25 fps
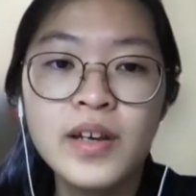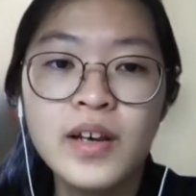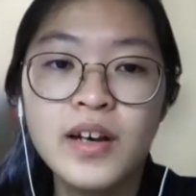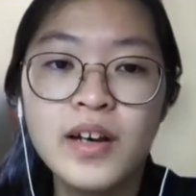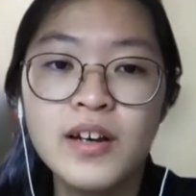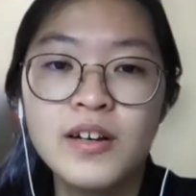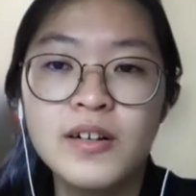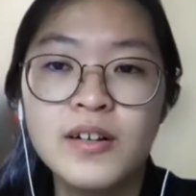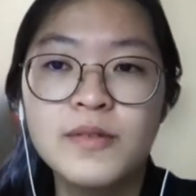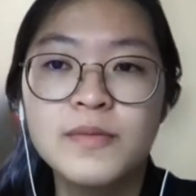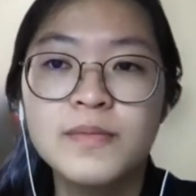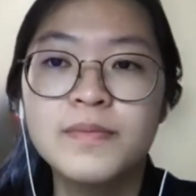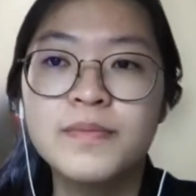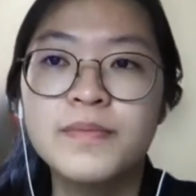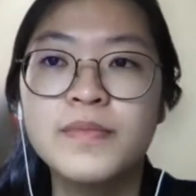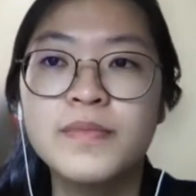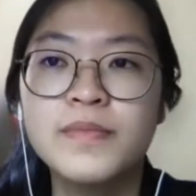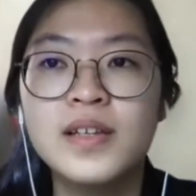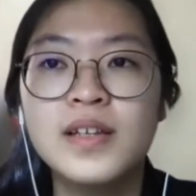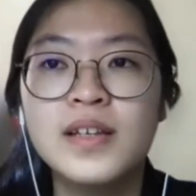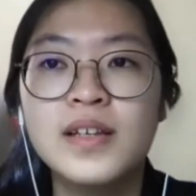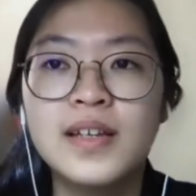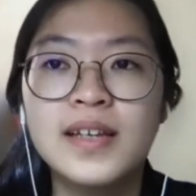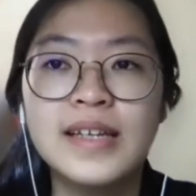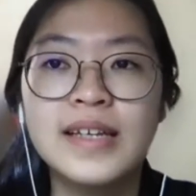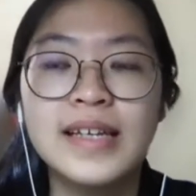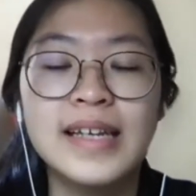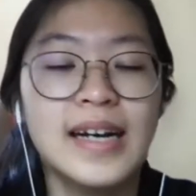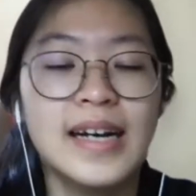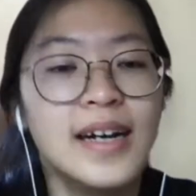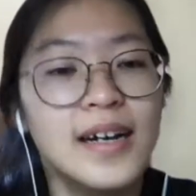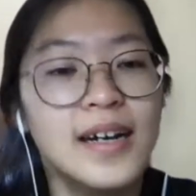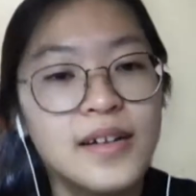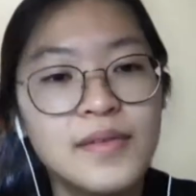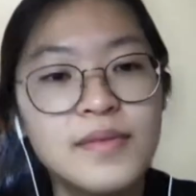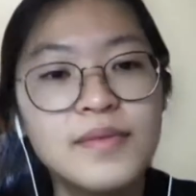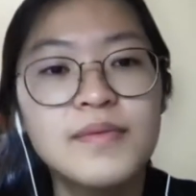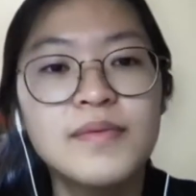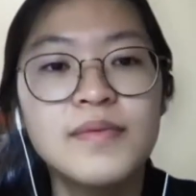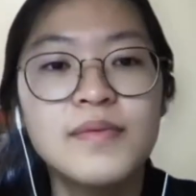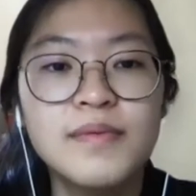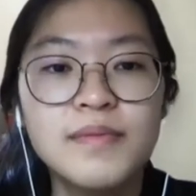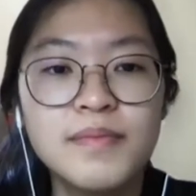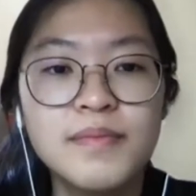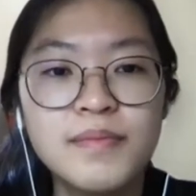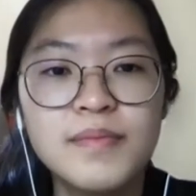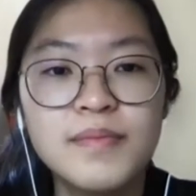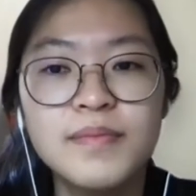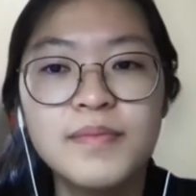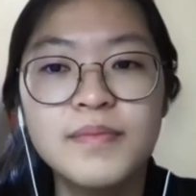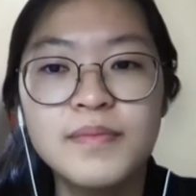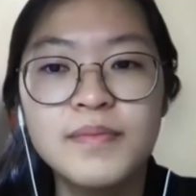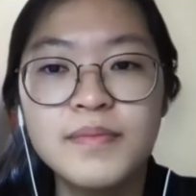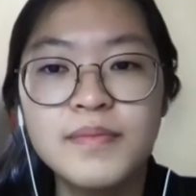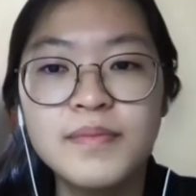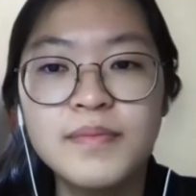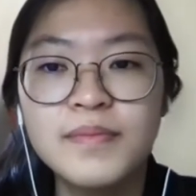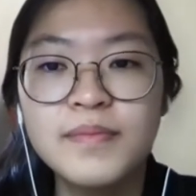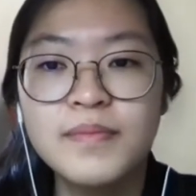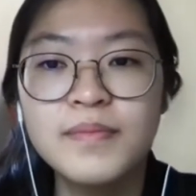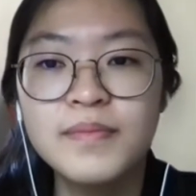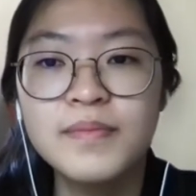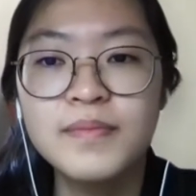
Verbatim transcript: Um, yeah. Okay,